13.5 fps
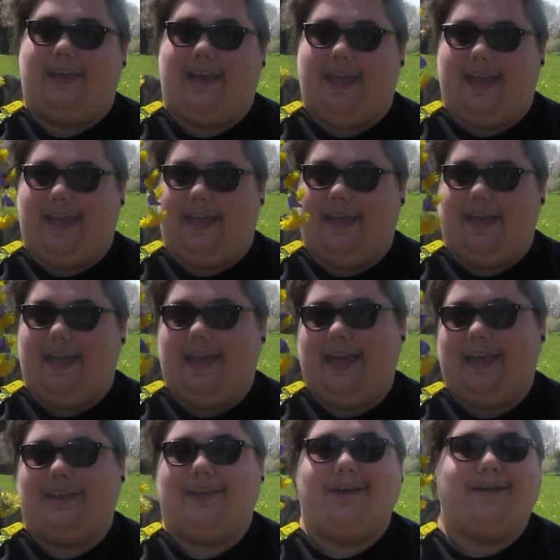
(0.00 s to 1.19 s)
I
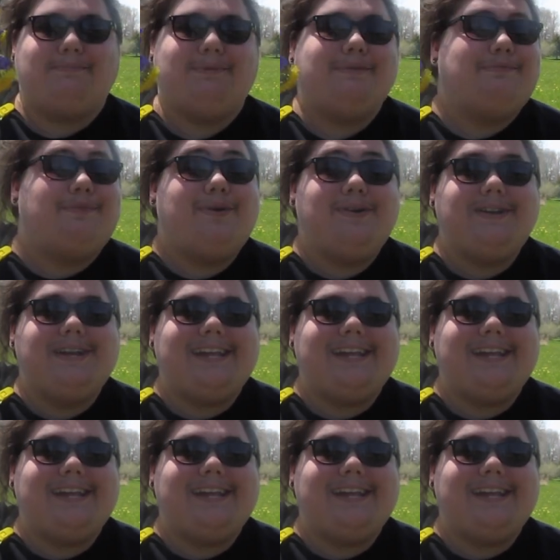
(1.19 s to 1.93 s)
add a couple more to